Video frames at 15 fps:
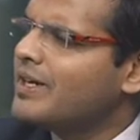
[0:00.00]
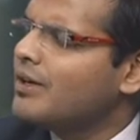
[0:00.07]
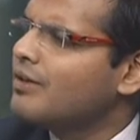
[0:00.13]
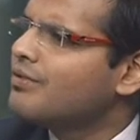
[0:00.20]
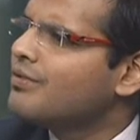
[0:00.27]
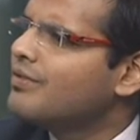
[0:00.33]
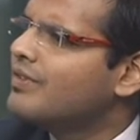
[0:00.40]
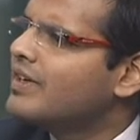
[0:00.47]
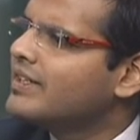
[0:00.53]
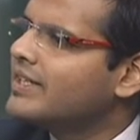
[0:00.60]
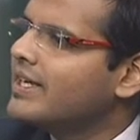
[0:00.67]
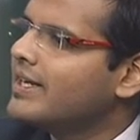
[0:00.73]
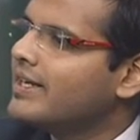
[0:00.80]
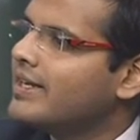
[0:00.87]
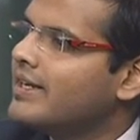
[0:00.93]
of
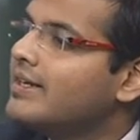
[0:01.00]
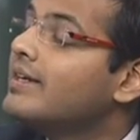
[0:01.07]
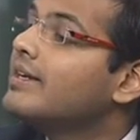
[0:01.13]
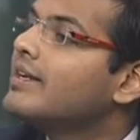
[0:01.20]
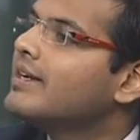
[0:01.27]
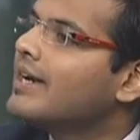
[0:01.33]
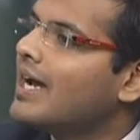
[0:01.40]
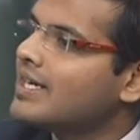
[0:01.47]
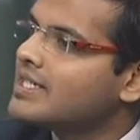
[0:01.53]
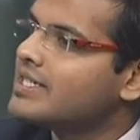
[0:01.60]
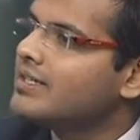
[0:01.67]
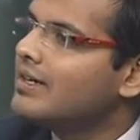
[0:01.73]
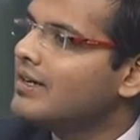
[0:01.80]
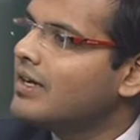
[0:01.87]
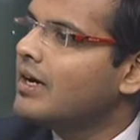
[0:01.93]
working in an
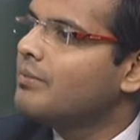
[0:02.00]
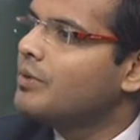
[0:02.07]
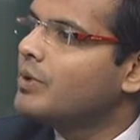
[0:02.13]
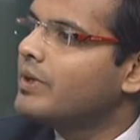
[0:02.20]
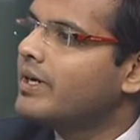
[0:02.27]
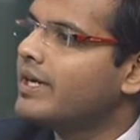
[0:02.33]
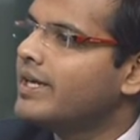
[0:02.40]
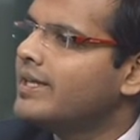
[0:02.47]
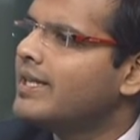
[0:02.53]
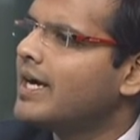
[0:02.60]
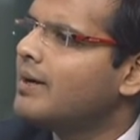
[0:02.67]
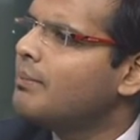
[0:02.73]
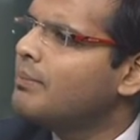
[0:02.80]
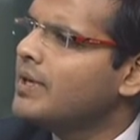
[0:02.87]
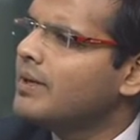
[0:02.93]
international community
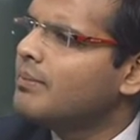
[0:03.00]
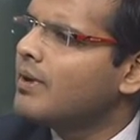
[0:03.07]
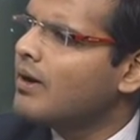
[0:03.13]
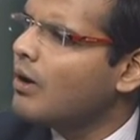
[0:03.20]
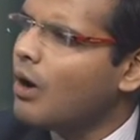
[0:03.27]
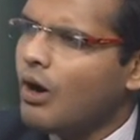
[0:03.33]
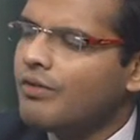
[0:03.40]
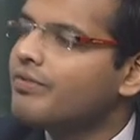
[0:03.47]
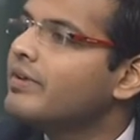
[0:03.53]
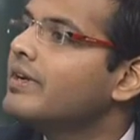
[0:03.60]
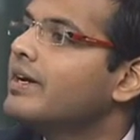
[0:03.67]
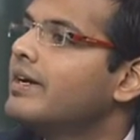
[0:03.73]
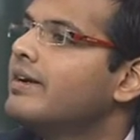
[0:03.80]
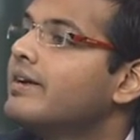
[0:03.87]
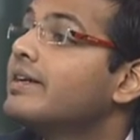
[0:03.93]
that people often
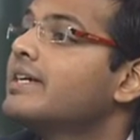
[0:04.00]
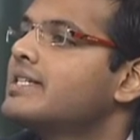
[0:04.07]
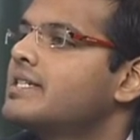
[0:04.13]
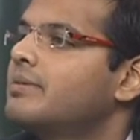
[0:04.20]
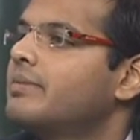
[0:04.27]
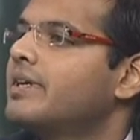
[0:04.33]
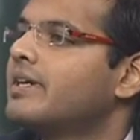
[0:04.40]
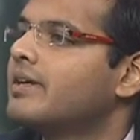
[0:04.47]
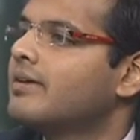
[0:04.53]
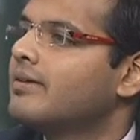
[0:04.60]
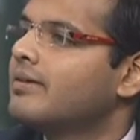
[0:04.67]
underestimate?